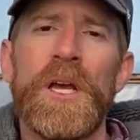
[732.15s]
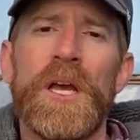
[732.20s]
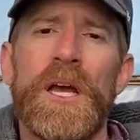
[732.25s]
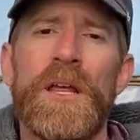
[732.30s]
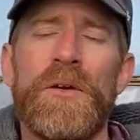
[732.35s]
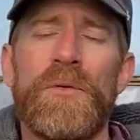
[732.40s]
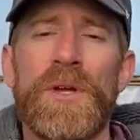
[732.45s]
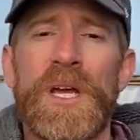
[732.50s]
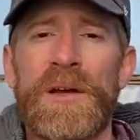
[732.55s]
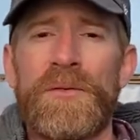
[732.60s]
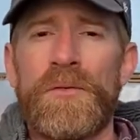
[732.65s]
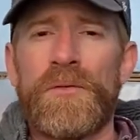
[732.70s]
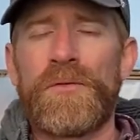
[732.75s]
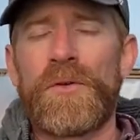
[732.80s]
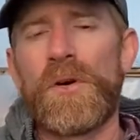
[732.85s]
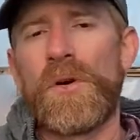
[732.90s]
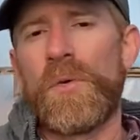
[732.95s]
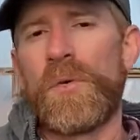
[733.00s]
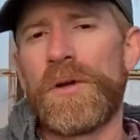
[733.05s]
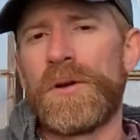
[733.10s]
And then we have a
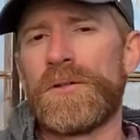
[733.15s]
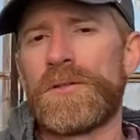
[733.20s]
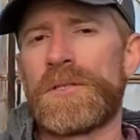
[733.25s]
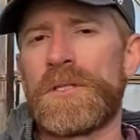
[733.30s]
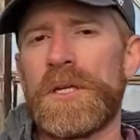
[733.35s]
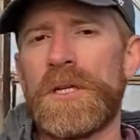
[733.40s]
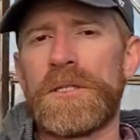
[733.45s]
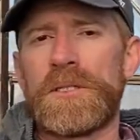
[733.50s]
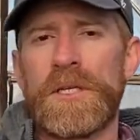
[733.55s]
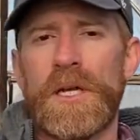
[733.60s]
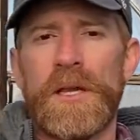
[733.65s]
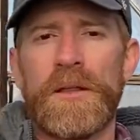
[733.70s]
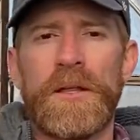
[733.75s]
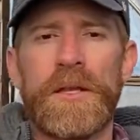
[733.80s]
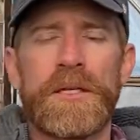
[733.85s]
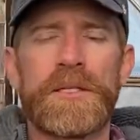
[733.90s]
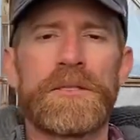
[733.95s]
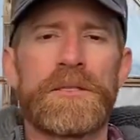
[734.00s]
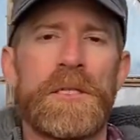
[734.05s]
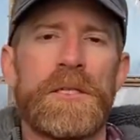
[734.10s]
fall-winter CSA that
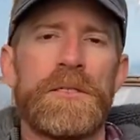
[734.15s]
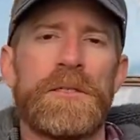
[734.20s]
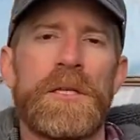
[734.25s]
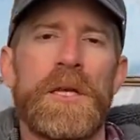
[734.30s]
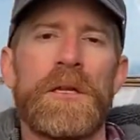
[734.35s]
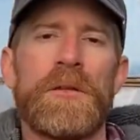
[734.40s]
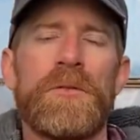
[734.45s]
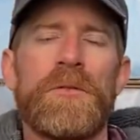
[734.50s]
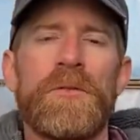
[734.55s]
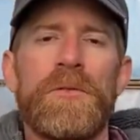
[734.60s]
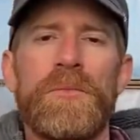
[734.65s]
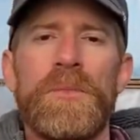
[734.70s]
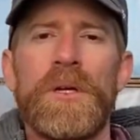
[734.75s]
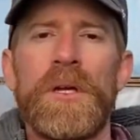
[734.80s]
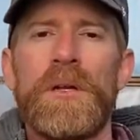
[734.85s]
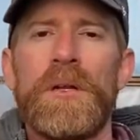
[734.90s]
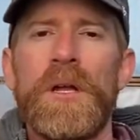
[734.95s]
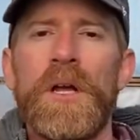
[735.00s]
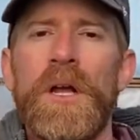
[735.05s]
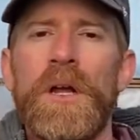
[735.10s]
extends that a little
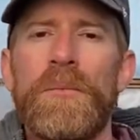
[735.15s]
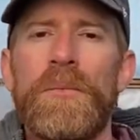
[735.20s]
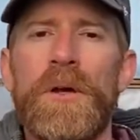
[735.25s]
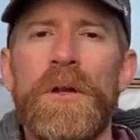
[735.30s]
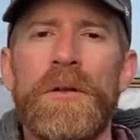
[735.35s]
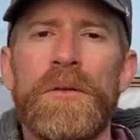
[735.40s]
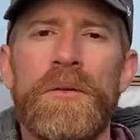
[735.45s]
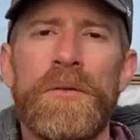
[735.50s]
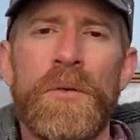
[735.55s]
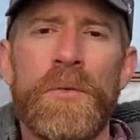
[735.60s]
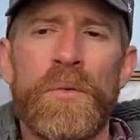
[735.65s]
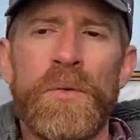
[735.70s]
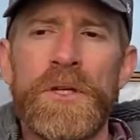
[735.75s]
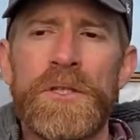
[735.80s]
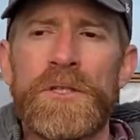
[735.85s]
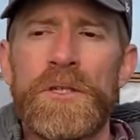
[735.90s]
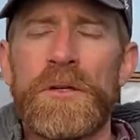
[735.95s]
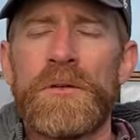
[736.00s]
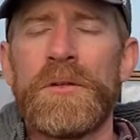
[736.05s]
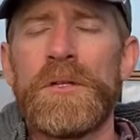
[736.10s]
bit. But we
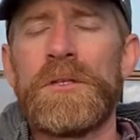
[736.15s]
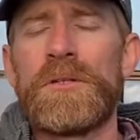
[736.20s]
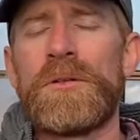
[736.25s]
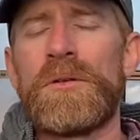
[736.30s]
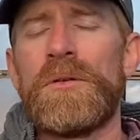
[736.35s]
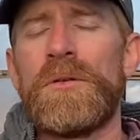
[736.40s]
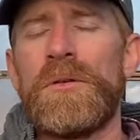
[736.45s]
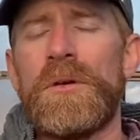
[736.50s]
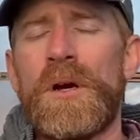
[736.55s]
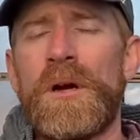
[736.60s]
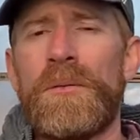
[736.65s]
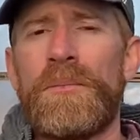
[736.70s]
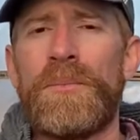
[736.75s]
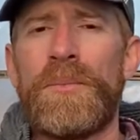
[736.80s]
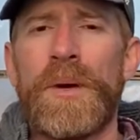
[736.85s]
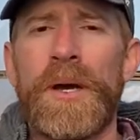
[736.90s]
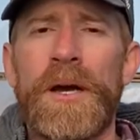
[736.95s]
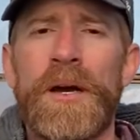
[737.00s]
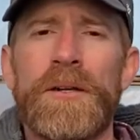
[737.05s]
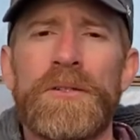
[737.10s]
generally do
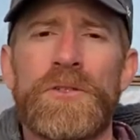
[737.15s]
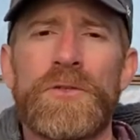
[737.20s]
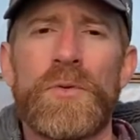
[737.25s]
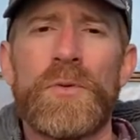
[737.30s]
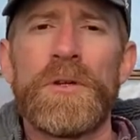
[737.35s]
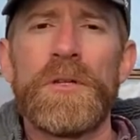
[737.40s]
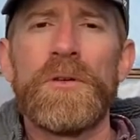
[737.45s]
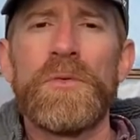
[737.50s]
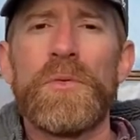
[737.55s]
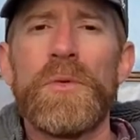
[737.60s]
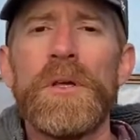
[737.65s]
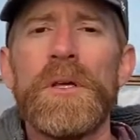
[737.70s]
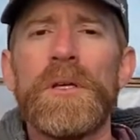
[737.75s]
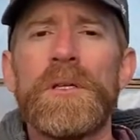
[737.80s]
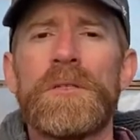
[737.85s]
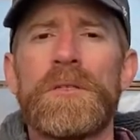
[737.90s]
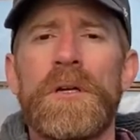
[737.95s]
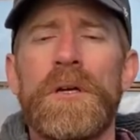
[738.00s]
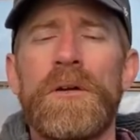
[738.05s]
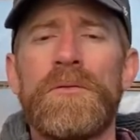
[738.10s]
about 20
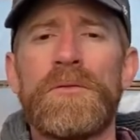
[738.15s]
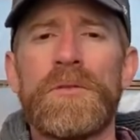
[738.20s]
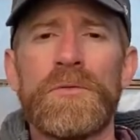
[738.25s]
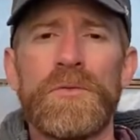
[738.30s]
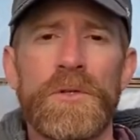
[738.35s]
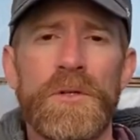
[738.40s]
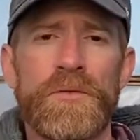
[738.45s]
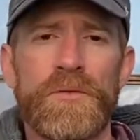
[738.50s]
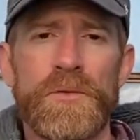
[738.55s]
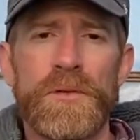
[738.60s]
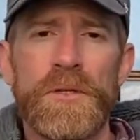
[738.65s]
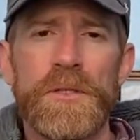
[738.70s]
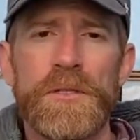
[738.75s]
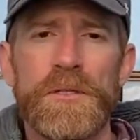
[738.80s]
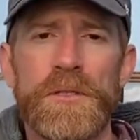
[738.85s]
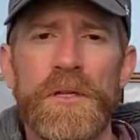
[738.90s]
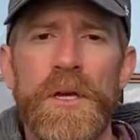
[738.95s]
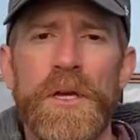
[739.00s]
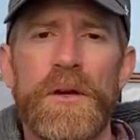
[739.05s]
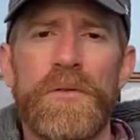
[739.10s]
weeks of
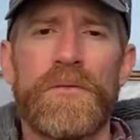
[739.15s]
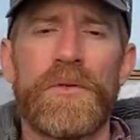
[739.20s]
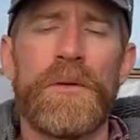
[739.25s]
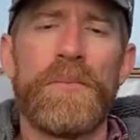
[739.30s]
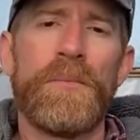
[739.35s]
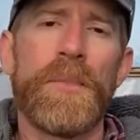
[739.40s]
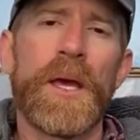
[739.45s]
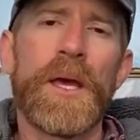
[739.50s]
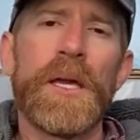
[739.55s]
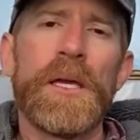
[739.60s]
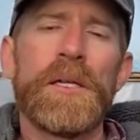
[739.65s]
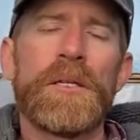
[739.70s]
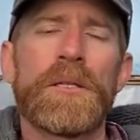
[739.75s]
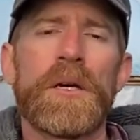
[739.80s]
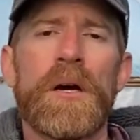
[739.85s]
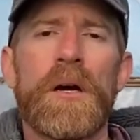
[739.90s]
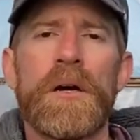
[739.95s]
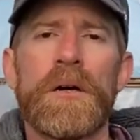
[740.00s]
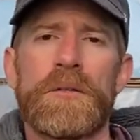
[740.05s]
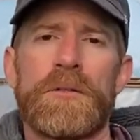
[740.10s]
deliveries from May to
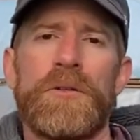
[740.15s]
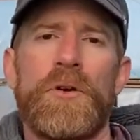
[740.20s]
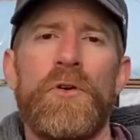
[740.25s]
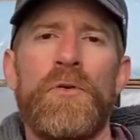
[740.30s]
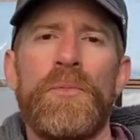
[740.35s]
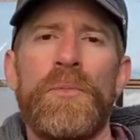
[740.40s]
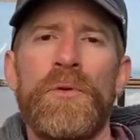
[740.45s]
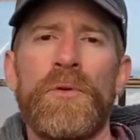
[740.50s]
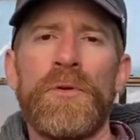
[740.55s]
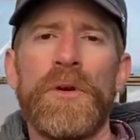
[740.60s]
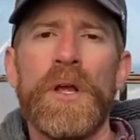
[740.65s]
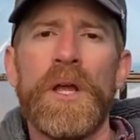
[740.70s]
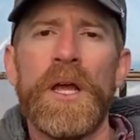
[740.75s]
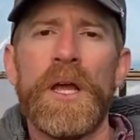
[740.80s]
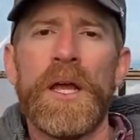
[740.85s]
October.